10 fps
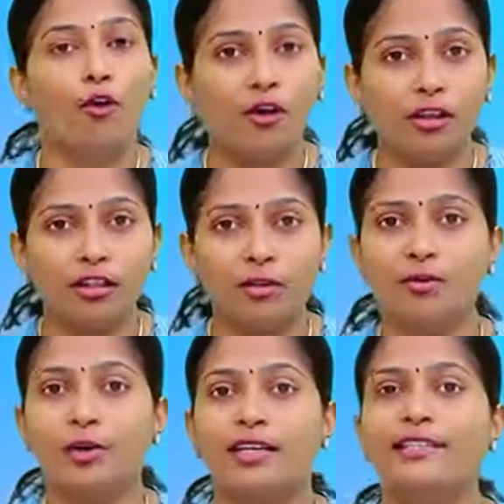all the
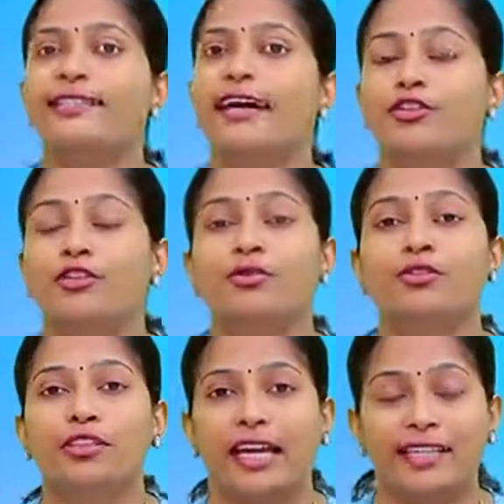words that
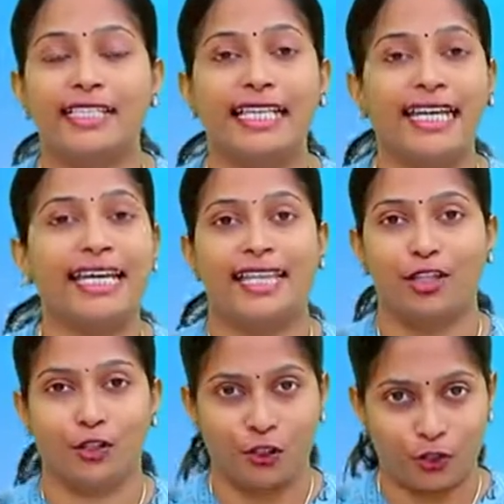you can see
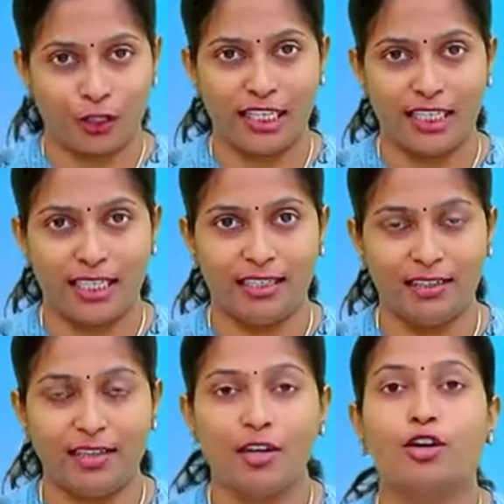in the
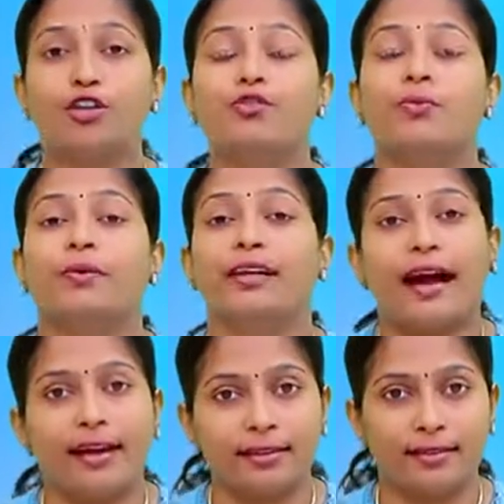screen to
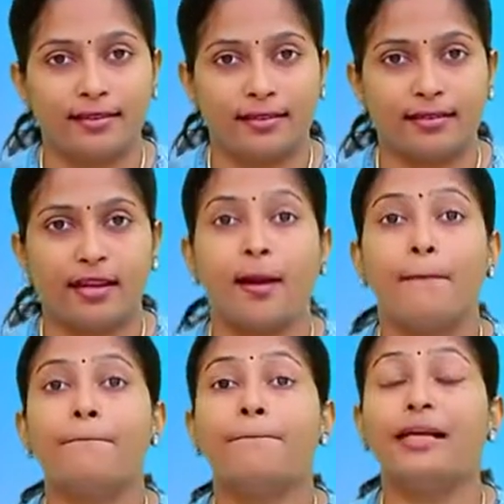practice.
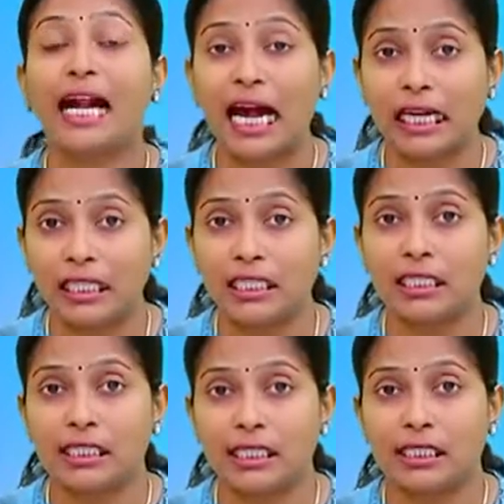
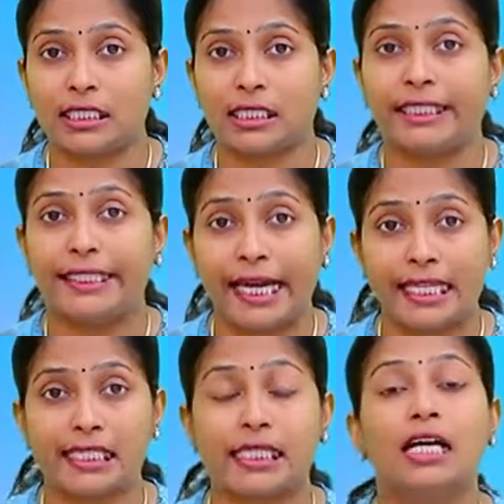Practice.
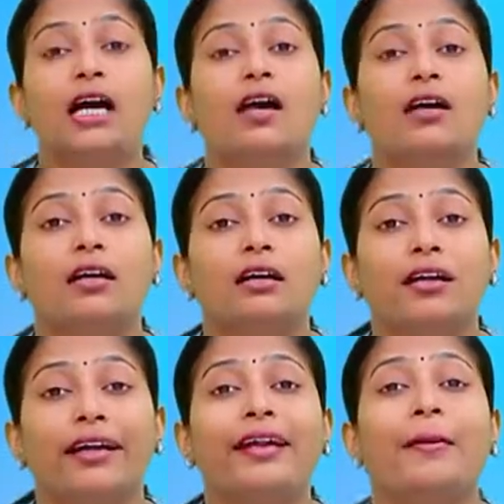Yes,
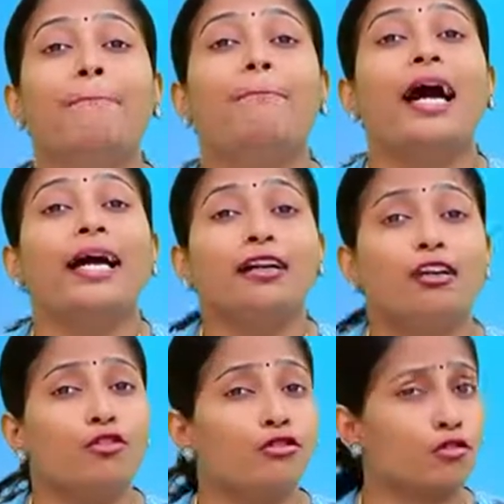it might
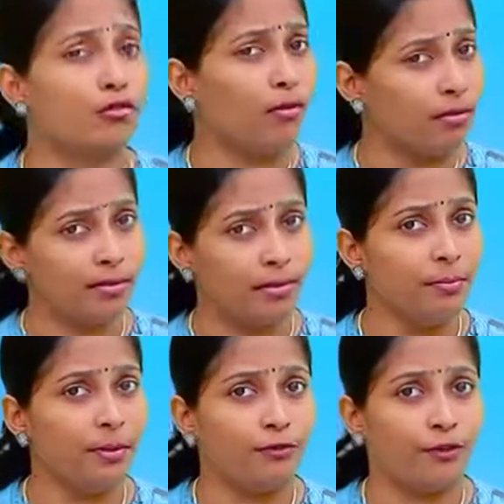look so
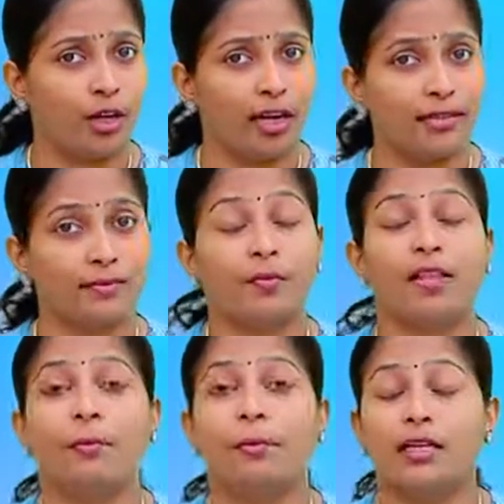simple for us,
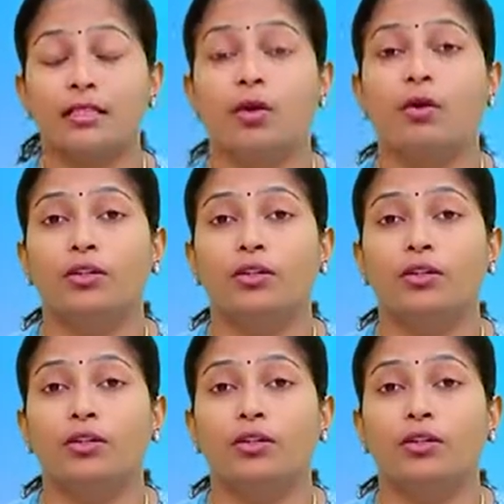but